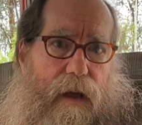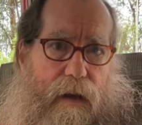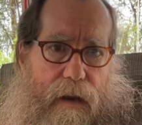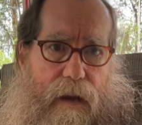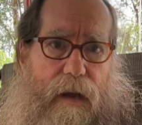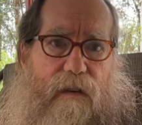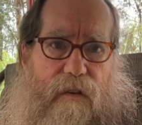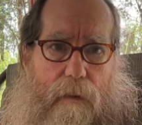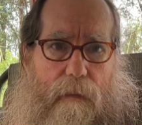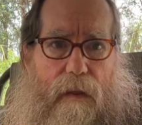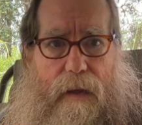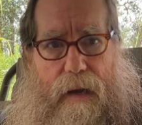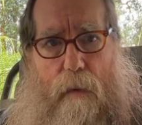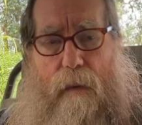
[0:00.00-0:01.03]
and had some of
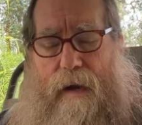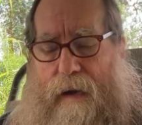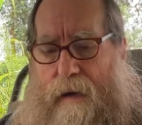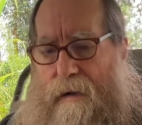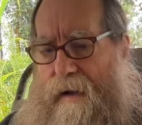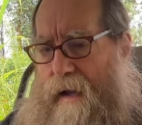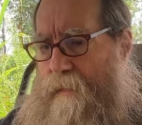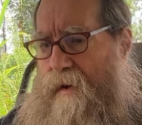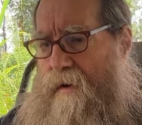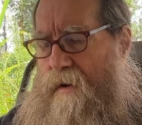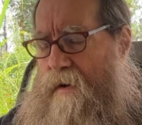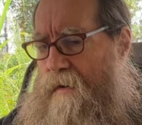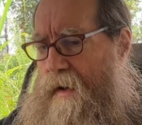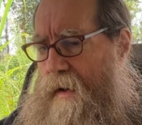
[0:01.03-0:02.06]
that, what kind of damage did
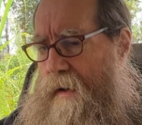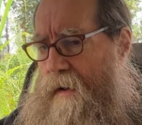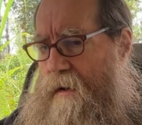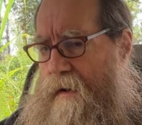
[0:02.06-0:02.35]
you take?